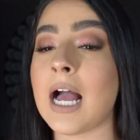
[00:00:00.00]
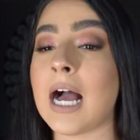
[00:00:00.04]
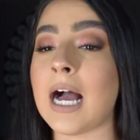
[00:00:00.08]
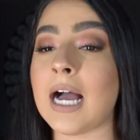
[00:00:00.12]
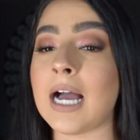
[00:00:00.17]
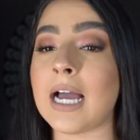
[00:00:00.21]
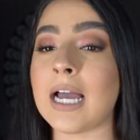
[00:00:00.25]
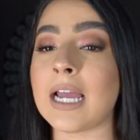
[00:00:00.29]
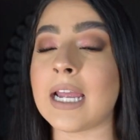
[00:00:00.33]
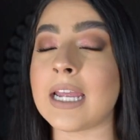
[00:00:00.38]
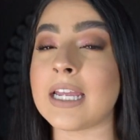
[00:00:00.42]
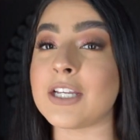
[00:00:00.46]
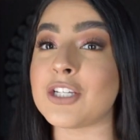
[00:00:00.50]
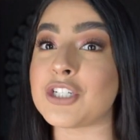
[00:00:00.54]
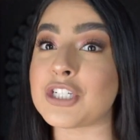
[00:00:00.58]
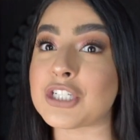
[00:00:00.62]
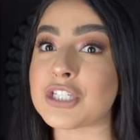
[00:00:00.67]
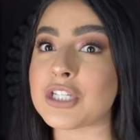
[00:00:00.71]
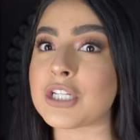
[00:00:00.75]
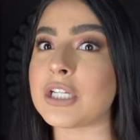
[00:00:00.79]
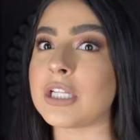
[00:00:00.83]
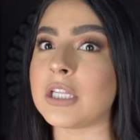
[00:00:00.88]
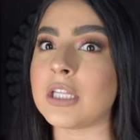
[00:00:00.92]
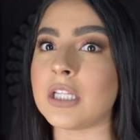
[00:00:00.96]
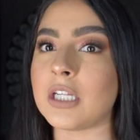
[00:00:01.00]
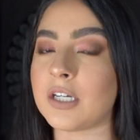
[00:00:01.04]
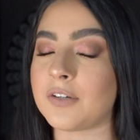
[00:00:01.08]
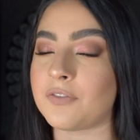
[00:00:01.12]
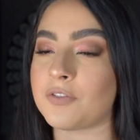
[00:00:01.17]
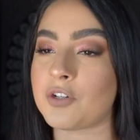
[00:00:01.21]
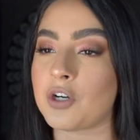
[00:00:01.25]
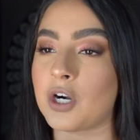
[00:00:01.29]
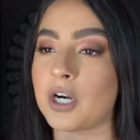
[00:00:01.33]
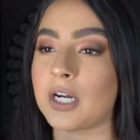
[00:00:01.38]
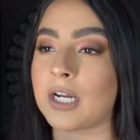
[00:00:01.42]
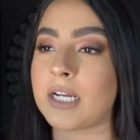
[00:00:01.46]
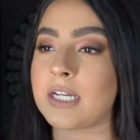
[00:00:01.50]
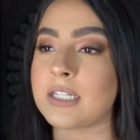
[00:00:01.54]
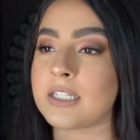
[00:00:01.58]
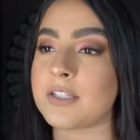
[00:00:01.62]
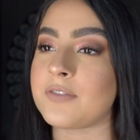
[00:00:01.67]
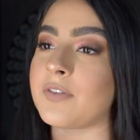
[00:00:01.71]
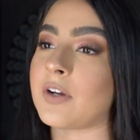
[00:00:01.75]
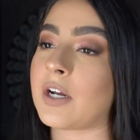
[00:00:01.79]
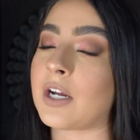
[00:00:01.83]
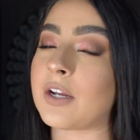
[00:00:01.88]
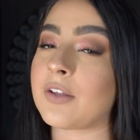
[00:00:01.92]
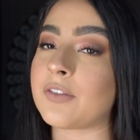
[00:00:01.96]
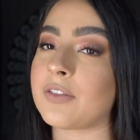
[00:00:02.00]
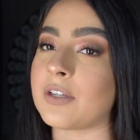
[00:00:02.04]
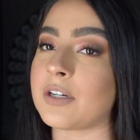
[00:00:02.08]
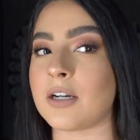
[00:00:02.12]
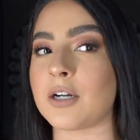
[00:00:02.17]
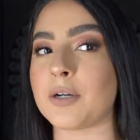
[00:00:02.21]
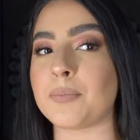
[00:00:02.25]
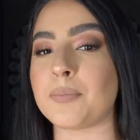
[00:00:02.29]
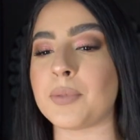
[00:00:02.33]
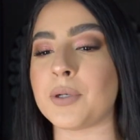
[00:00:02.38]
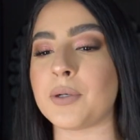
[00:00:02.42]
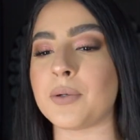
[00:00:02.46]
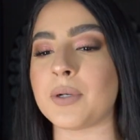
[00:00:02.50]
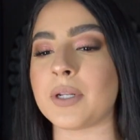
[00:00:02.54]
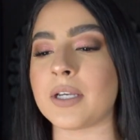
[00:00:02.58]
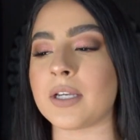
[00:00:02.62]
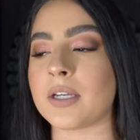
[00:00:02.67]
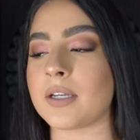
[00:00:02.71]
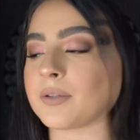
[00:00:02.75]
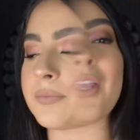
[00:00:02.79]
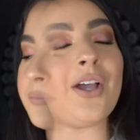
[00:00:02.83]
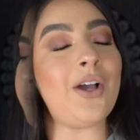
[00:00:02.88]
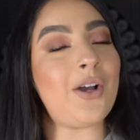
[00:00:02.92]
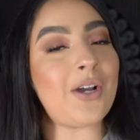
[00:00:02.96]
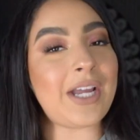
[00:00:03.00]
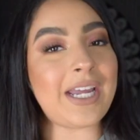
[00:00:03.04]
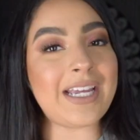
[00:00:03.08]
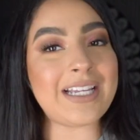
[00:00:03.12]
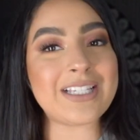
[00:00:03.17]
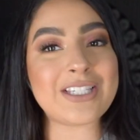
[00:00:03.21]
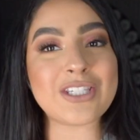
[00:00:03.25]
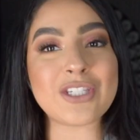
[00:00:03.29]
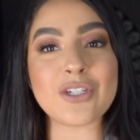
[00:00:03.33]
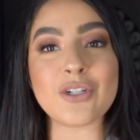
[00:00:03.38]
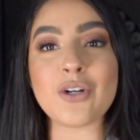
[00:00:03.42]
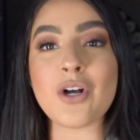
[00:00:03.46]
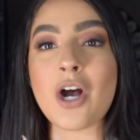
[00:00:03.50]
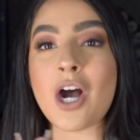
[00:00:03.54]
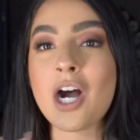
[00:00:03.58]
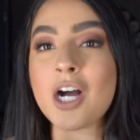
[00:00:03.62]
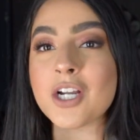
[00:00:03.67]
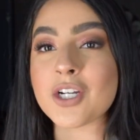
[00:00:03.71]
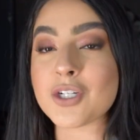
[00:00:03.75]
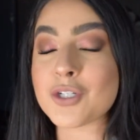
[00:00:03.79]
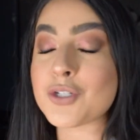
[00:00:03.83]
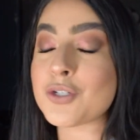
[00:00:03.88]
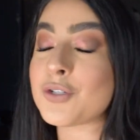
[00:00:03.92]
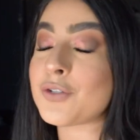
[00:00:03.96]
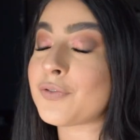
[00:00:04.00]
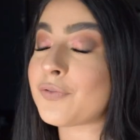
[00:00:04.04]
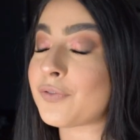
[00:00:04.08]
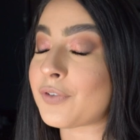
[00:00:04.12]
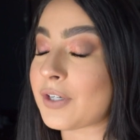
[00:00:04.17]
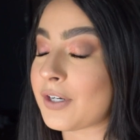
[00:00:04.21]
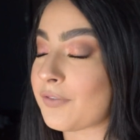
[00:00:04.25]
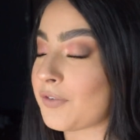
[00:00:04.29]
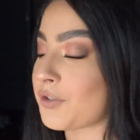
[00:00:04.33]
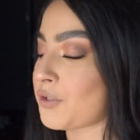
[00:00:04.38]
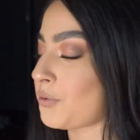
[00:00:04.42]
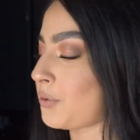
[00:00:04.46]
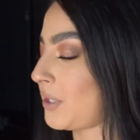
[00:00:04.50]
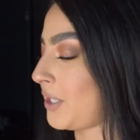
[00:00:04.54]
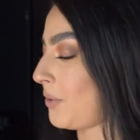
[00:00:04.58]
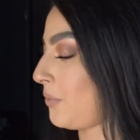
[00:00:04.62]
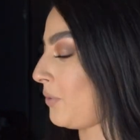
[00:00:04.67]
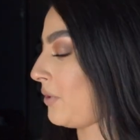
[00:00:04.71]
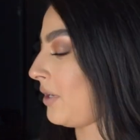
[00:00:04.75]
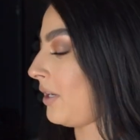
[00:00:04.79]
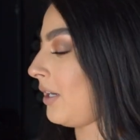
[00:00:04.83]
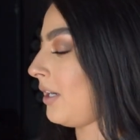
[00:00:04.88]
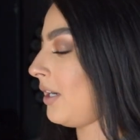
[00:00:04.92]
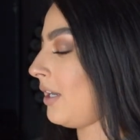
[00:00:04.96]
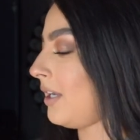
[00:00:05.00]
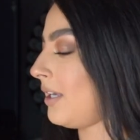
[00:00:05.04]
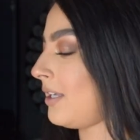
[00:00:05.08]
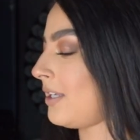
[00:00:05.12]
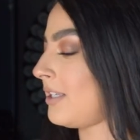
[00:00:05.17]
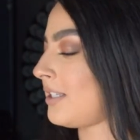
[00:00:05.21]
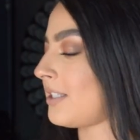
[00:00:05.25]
I just love Target. It's very therapeutic. Okay, so on to Forever 21.